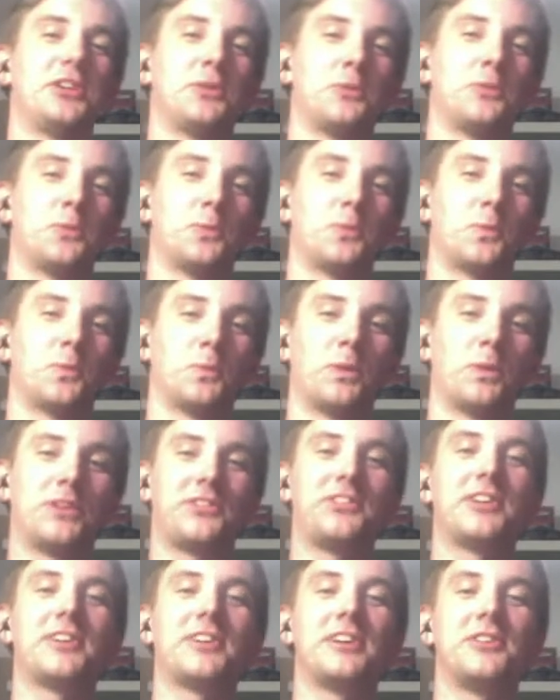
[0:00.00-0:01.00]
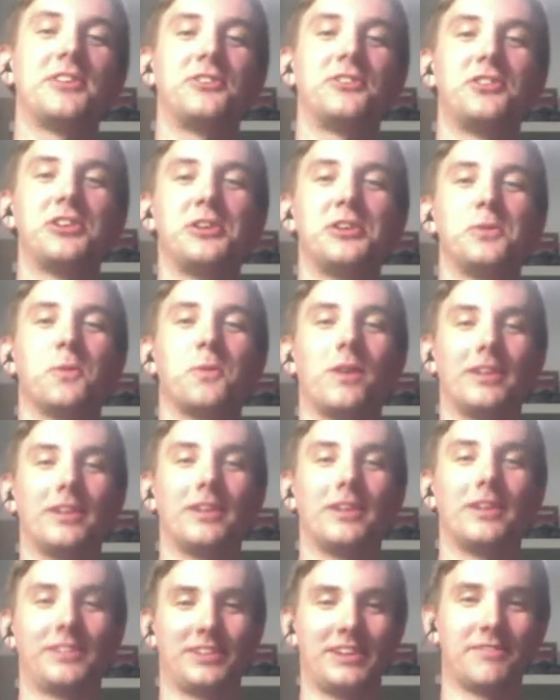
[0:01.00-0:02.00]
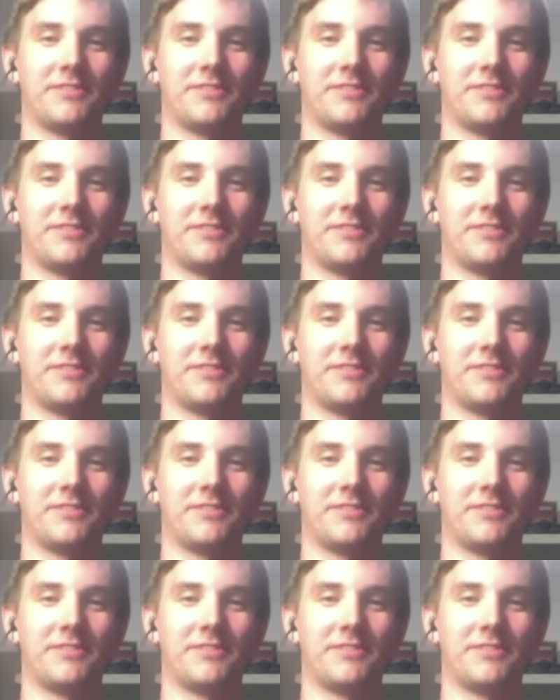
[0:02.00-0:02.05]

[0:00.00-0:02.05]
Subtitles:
series do you want to never end?